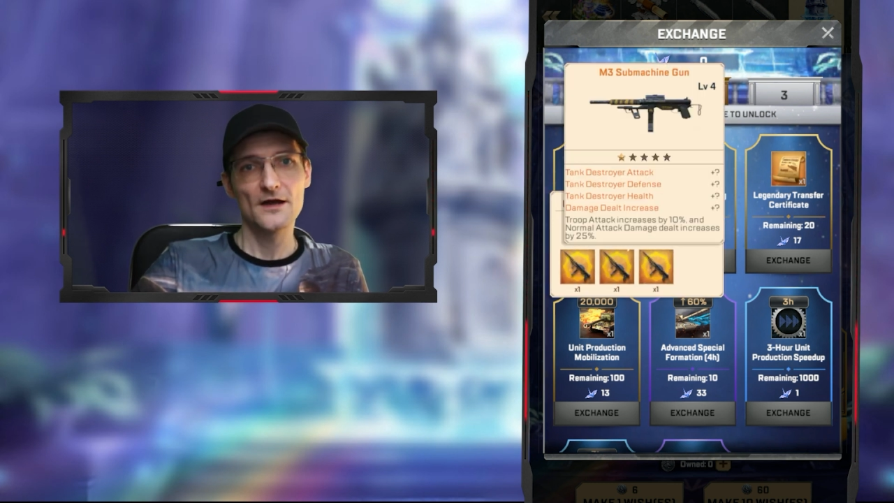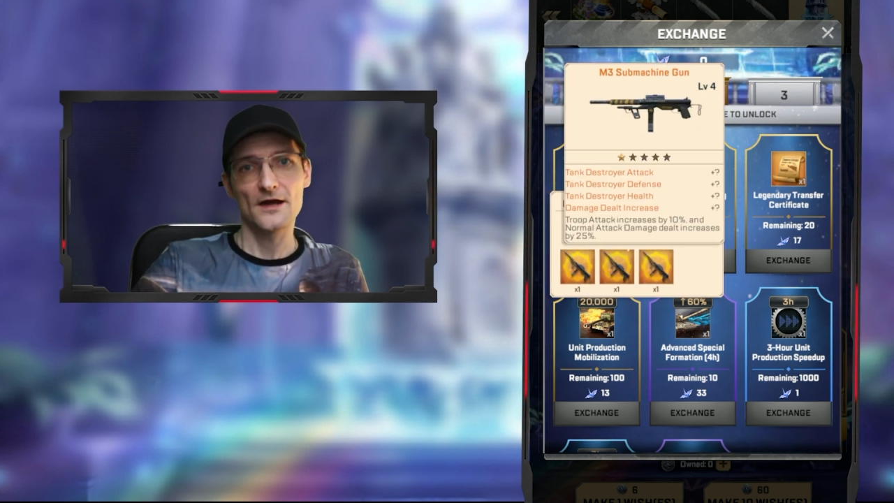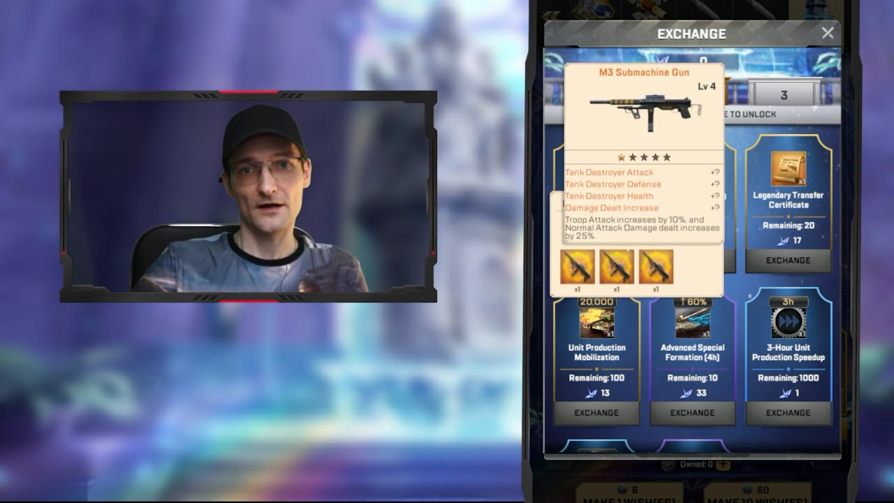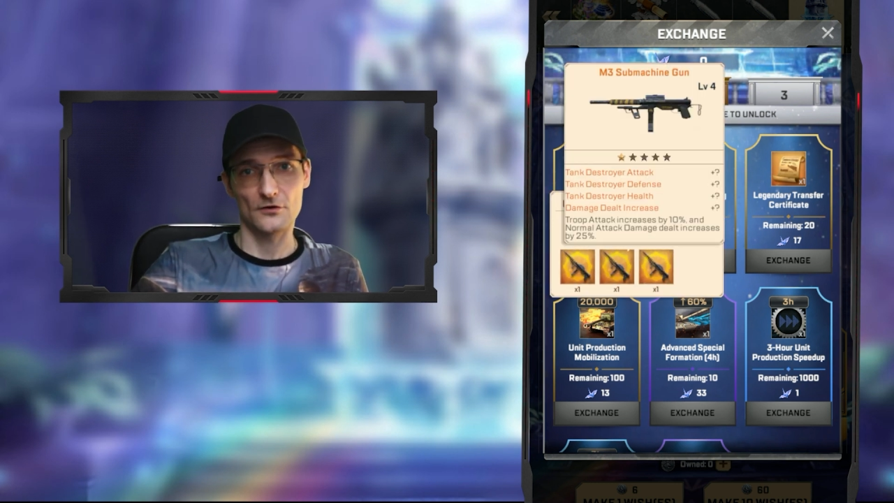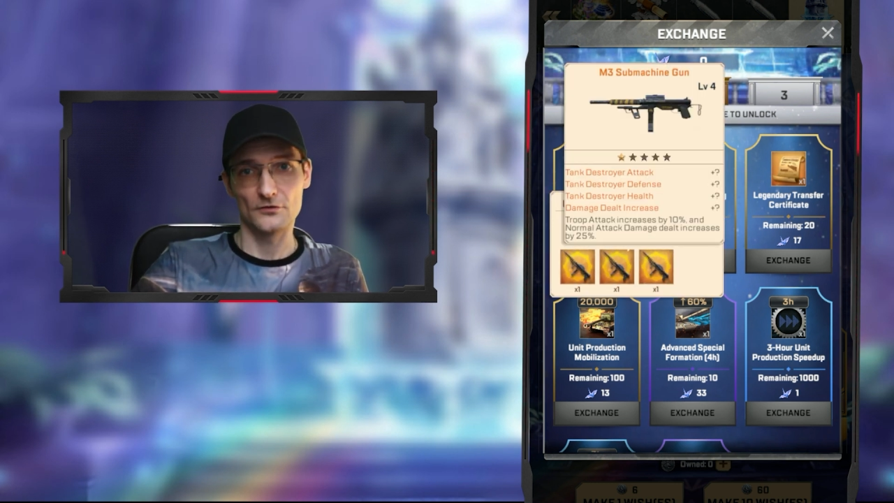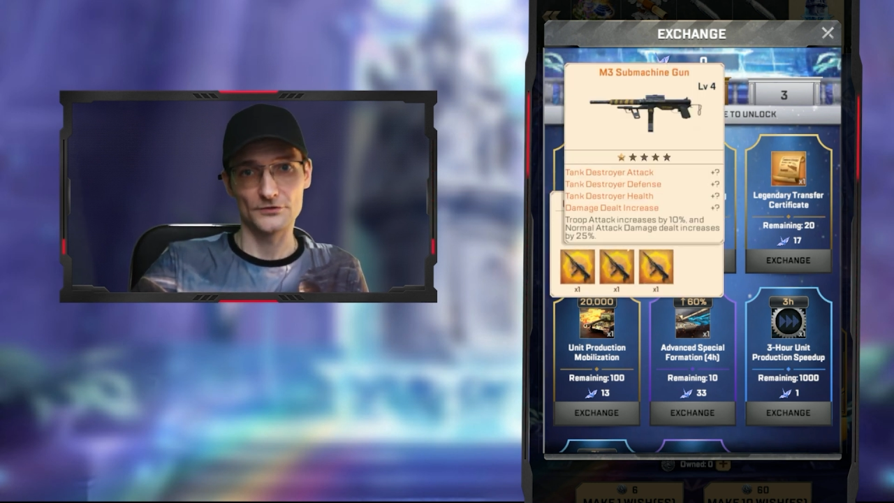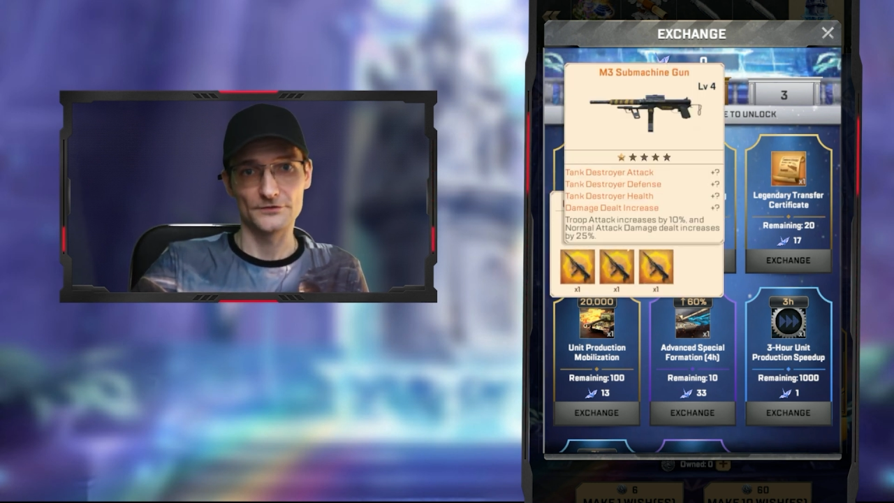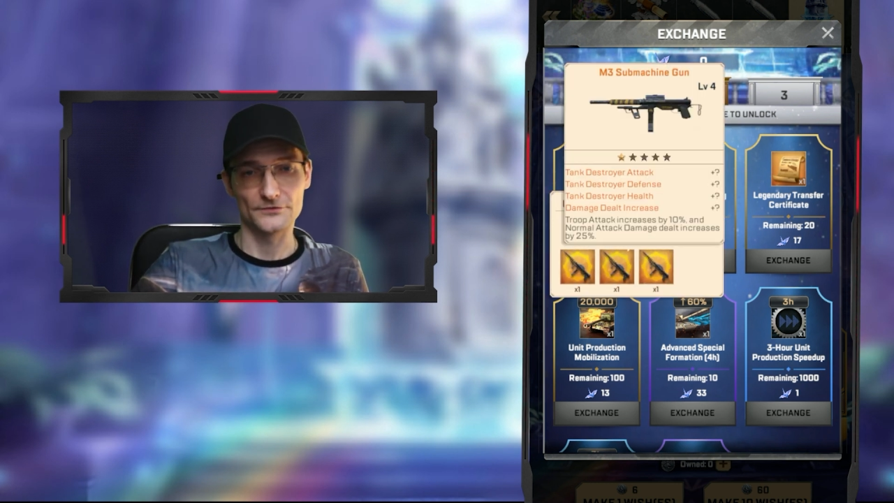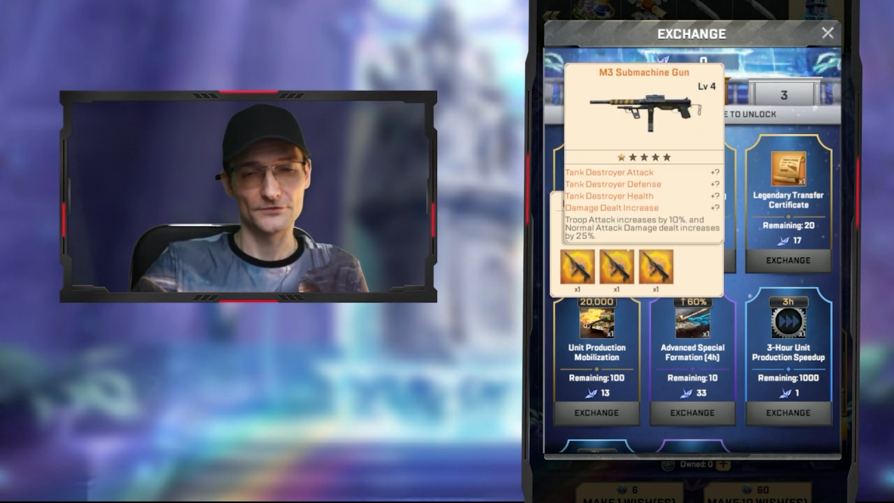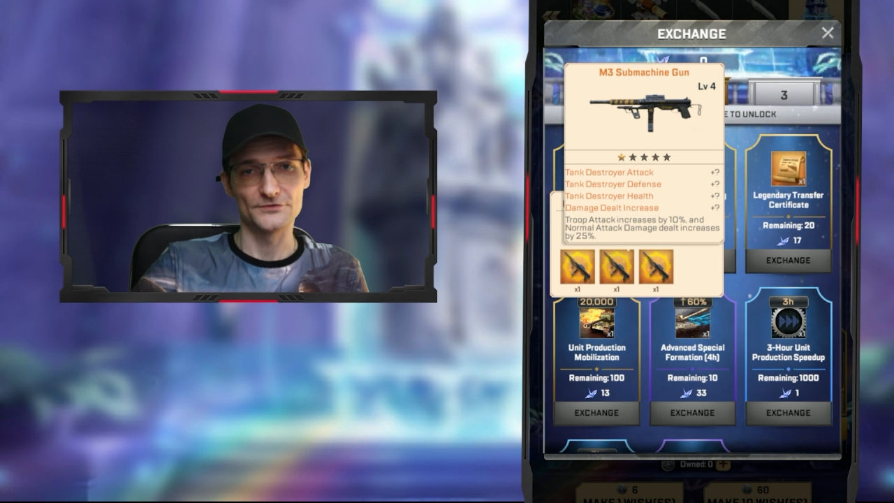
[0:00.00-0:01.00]

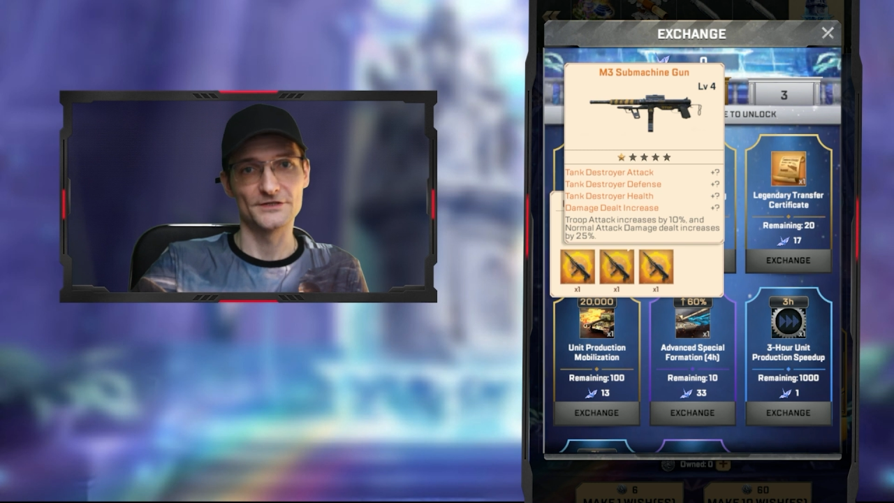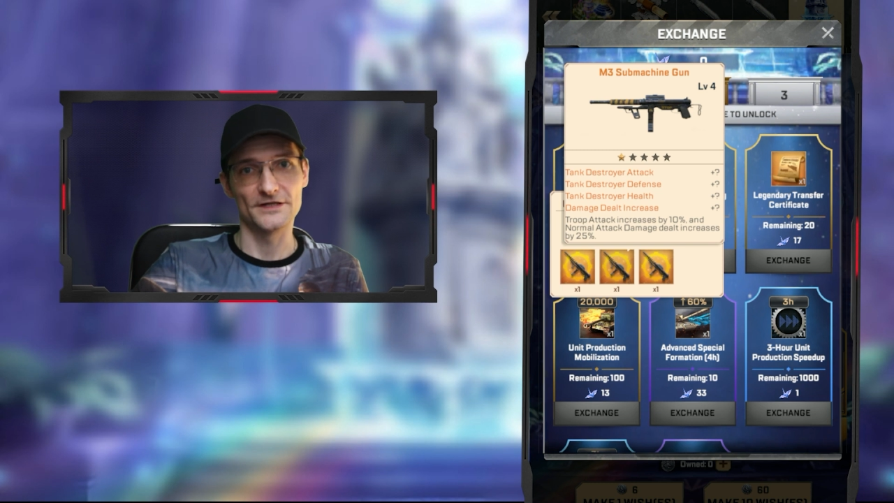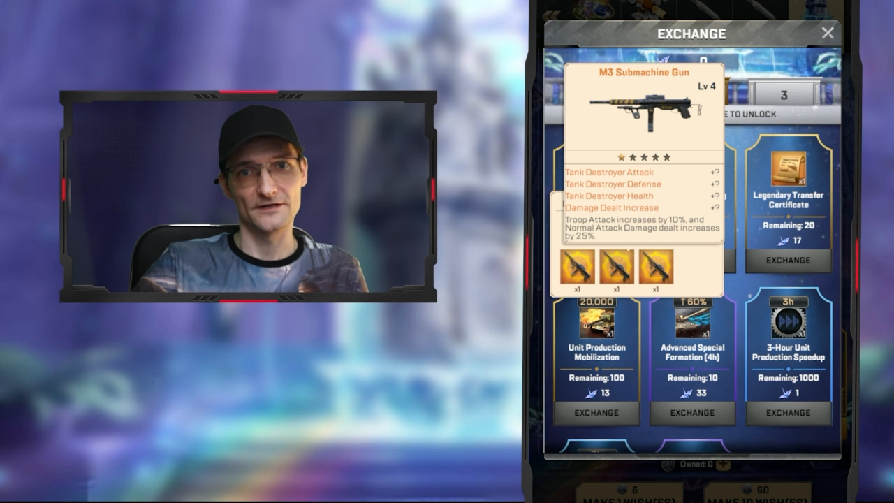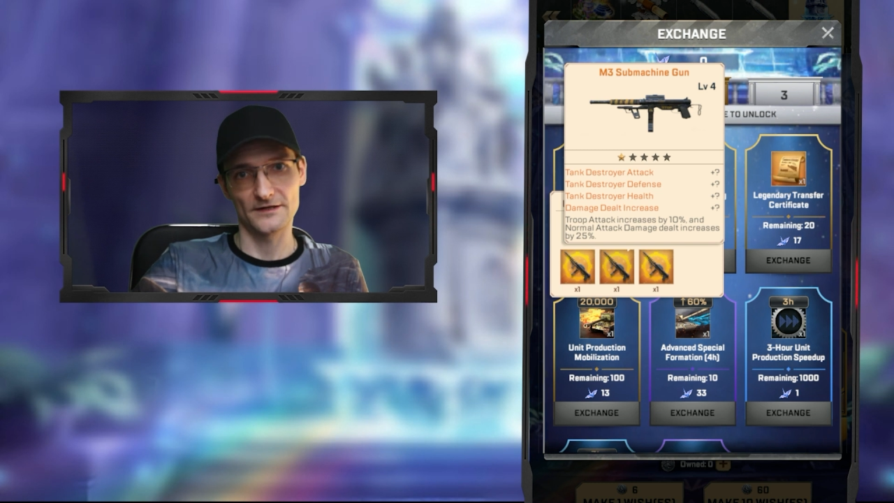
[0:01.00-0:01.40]
according to the